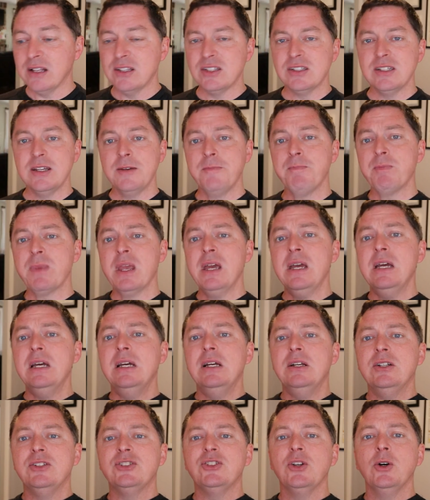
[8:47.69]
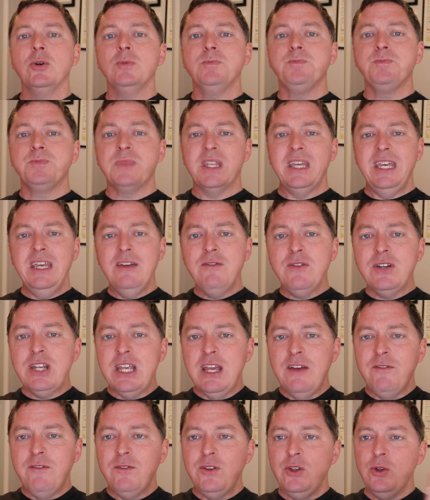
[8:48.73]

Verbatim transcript: And see, so even if